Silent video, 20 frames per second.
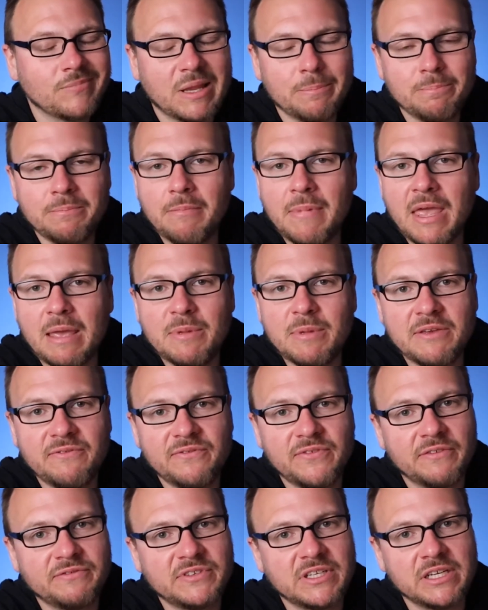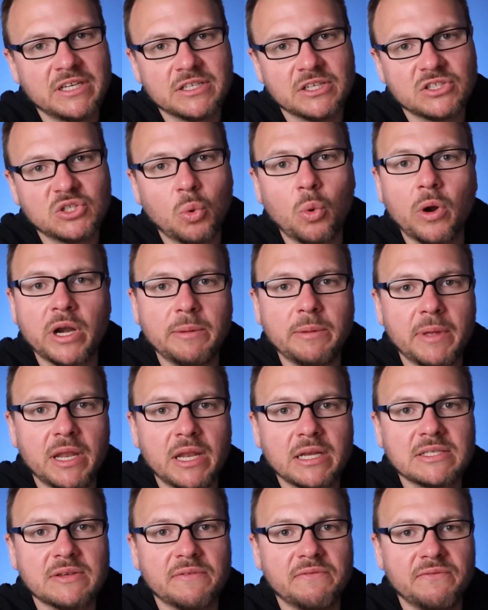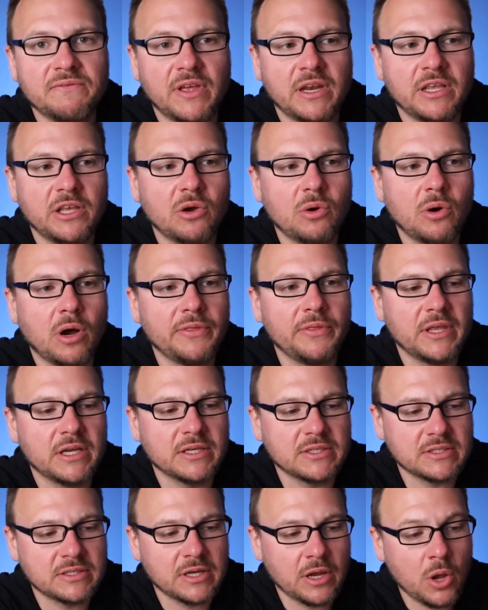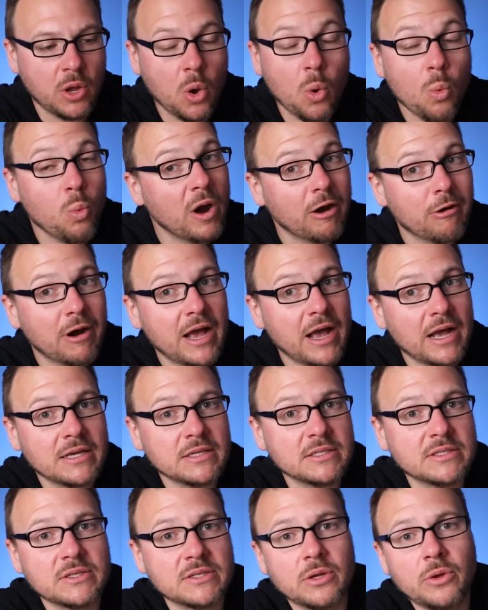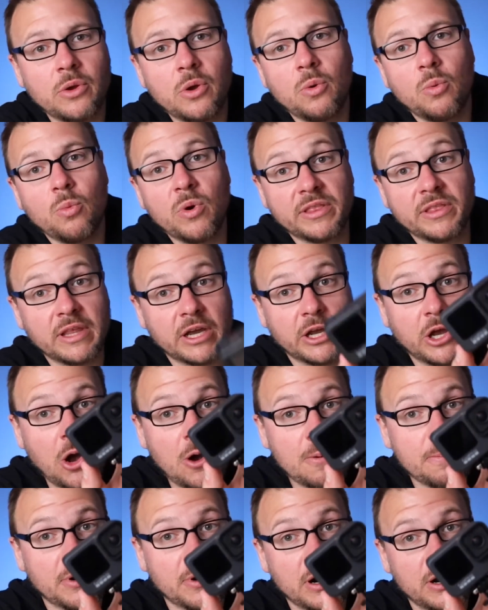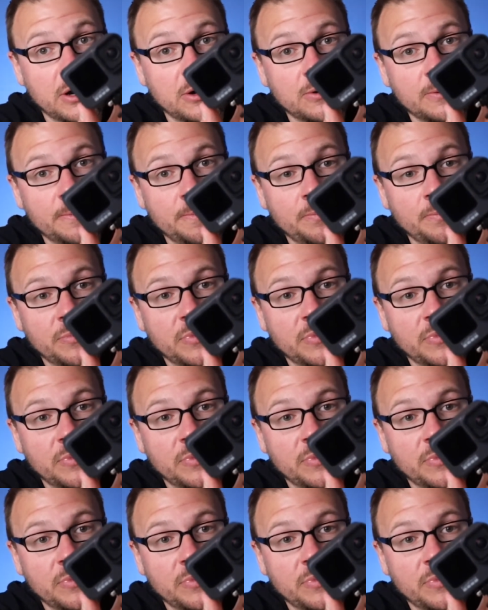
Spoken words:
maybe 15 to 20 minutes of video on this, whereas with the GoPro,